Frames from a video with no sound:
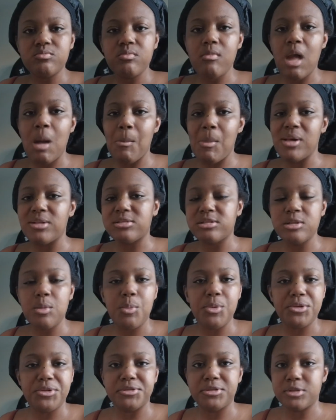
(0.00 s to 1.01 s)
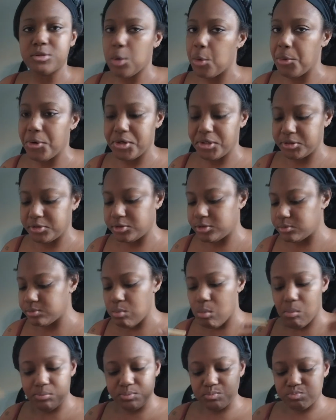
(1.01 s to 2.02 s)
I messed up with the storage.
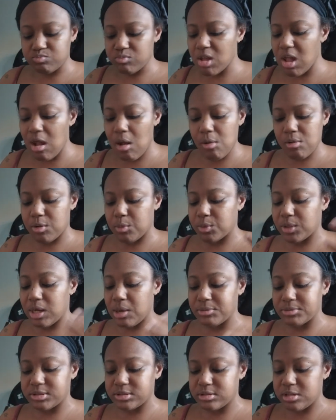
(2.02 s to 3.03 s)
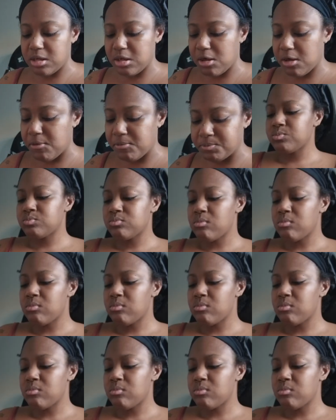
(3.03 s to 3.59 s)
I don't know what I was thinking.